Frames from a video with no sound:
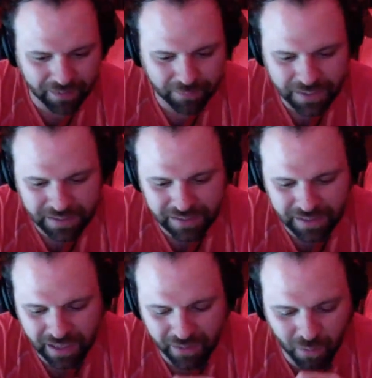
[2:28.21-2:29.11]
This is
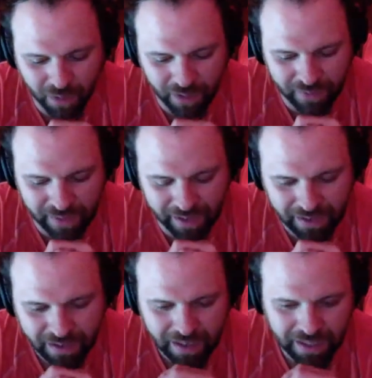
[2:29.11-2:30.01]
not one
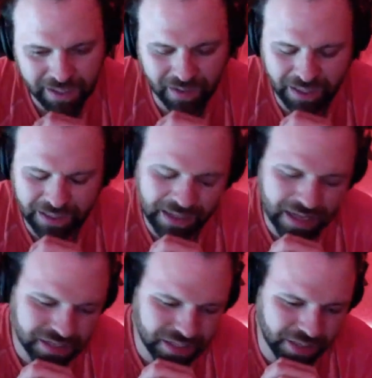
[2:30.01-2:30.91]
that, like
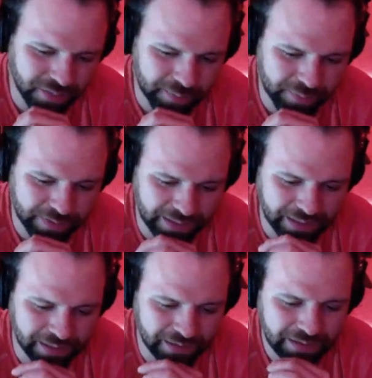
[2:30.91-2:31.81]
last year we
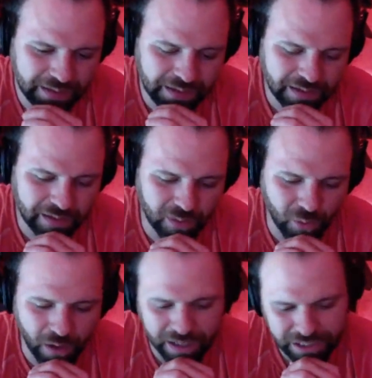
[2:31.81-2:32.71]
played a
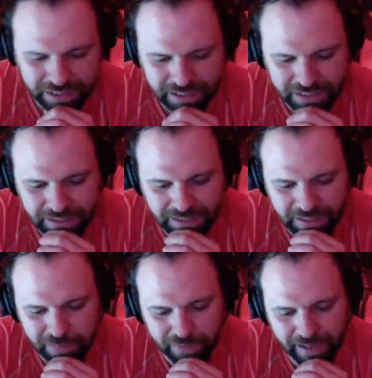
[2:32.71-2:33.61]
Washington
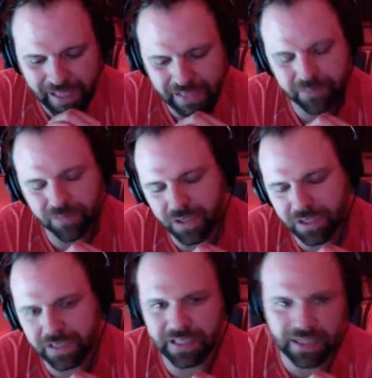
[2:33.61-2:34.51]
team that had some
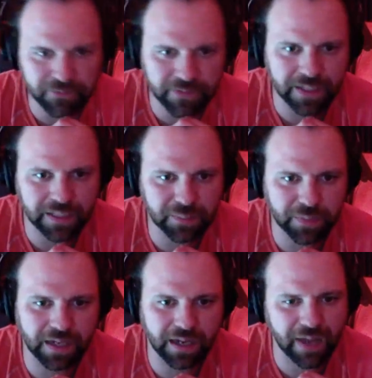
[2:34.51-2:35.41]
good defense,
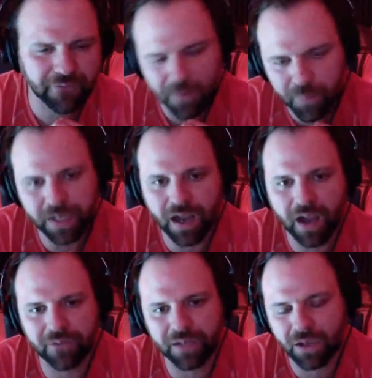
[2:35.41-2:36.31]
but I felt pretty
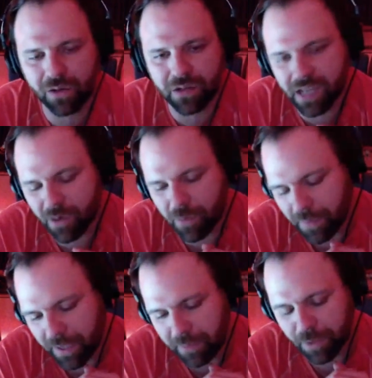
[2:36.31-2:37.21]
confident going in there. We
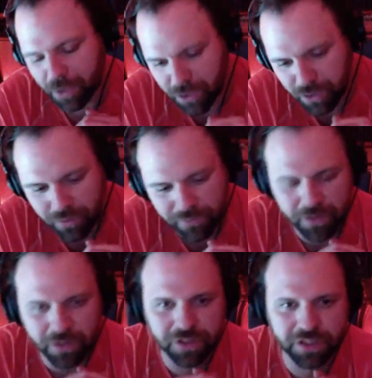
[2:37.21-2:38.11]
played Purdue a few
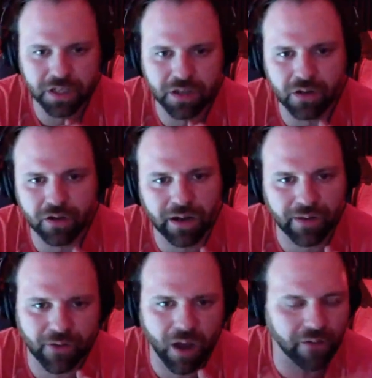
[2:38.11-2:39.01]
years ago, and I've
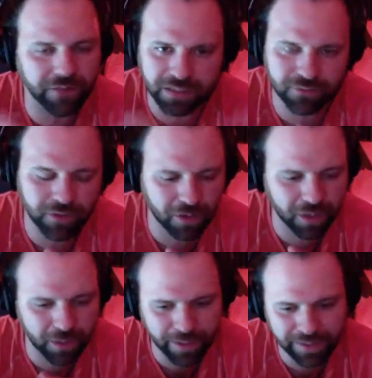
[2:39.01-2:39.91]
obviously felt
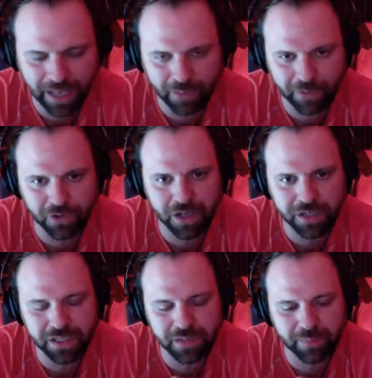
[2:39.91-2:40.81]
good about that. We
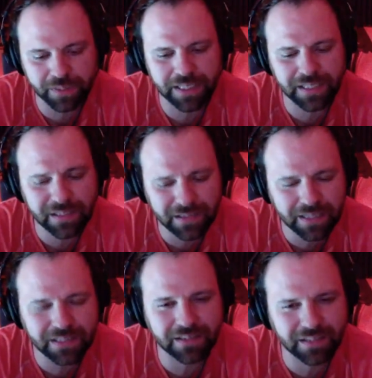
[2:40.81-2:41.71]
crushed them. But this
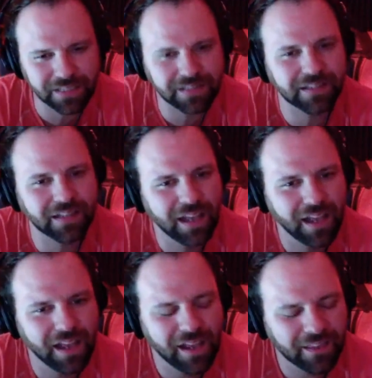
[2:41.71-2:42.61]

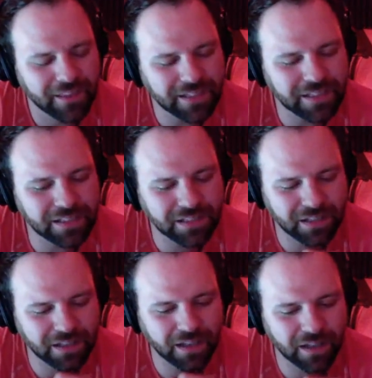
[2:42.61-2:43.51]
is
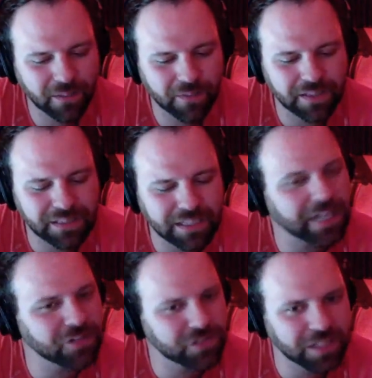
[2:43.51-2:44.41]
an
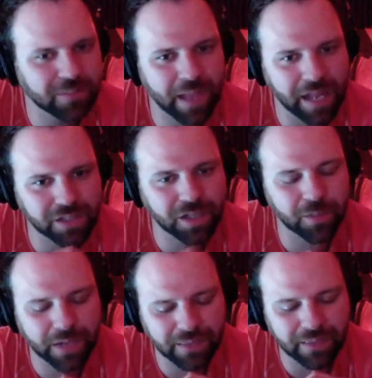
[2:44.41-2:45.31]
interesting matchup,
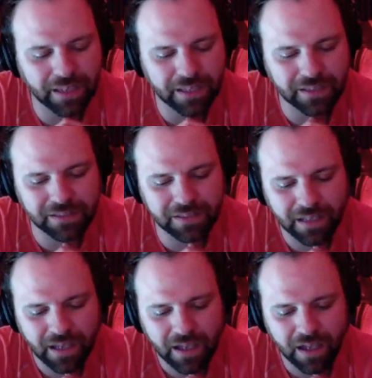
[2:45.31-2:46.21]
but I think it's
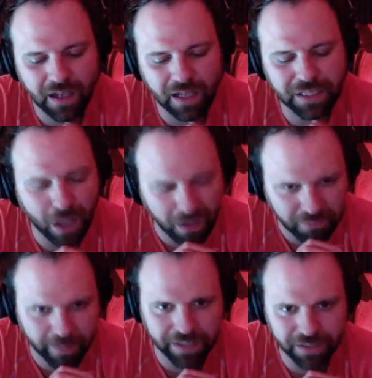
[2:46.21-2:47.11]
a tough
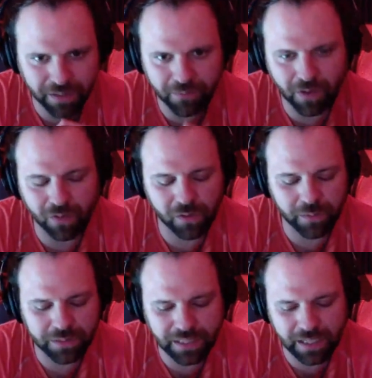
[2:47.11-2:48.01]
matchup for Oklahoma
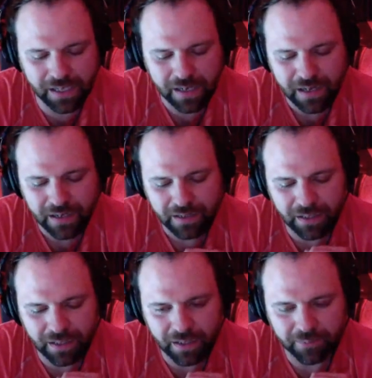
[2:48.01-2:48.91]
State.
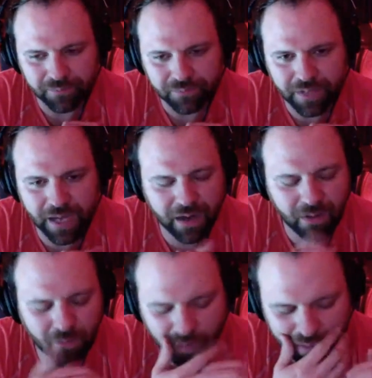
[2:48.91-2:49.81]

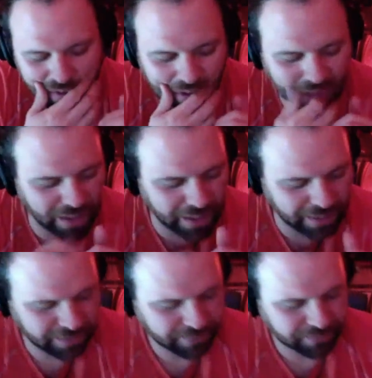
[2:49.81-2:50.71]
Garrett, what are your thoughts?